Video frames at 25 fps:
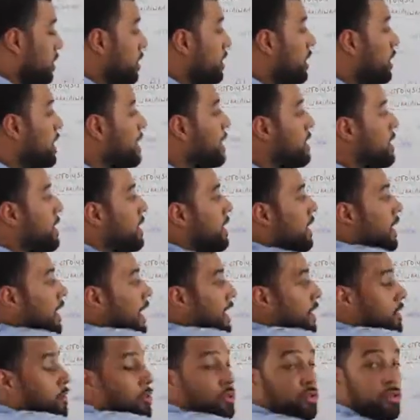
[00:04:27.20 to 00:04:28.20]
in the
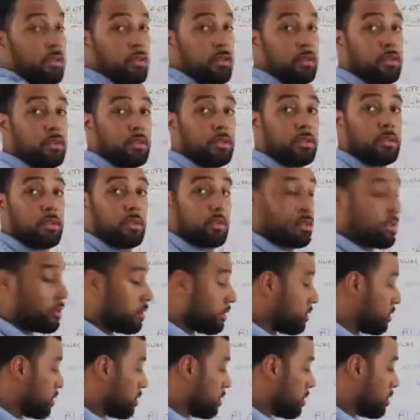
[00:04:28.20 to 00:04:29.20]
electrodes
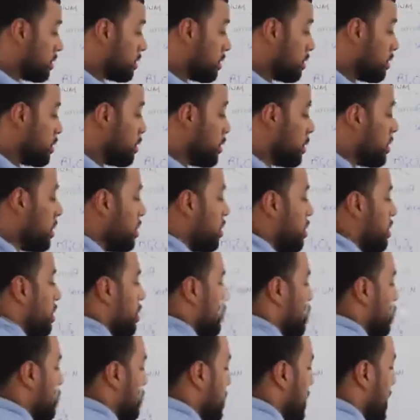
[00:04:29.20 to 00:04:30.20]

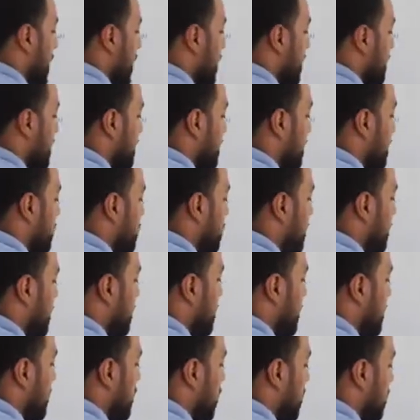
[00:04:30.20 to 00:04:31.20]
reacting with
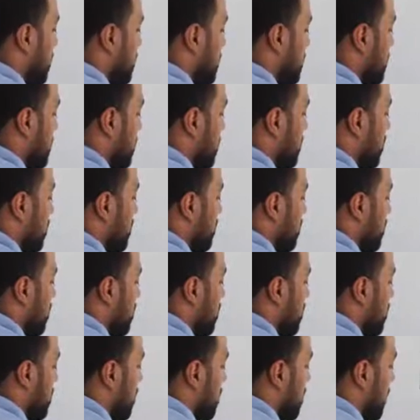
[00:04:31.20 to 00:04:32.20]
the oxygen
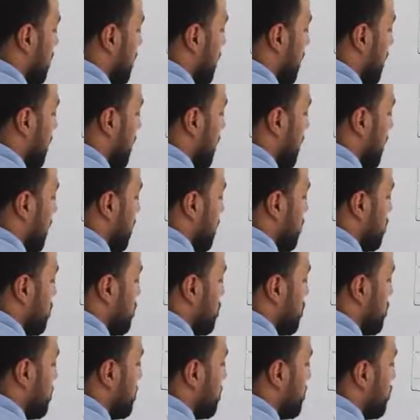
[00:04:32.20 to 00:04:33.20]

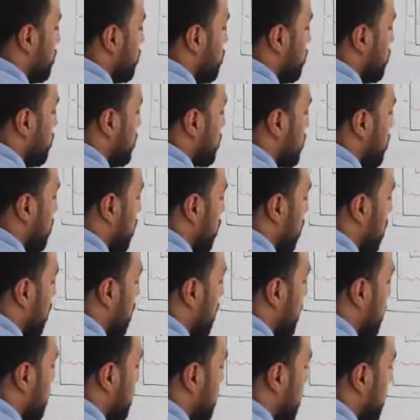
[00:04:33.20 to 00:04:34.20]
to produce
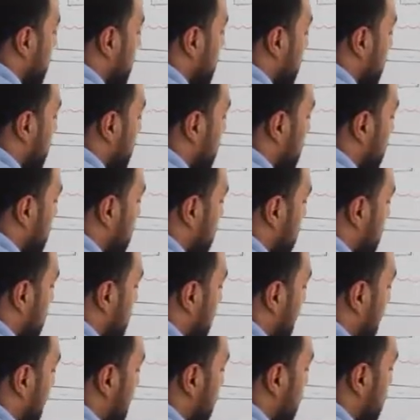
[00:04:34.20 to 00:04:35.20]
carbon
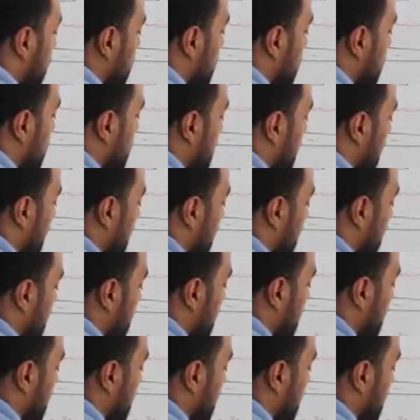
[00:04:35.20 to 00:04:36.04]
dioxide.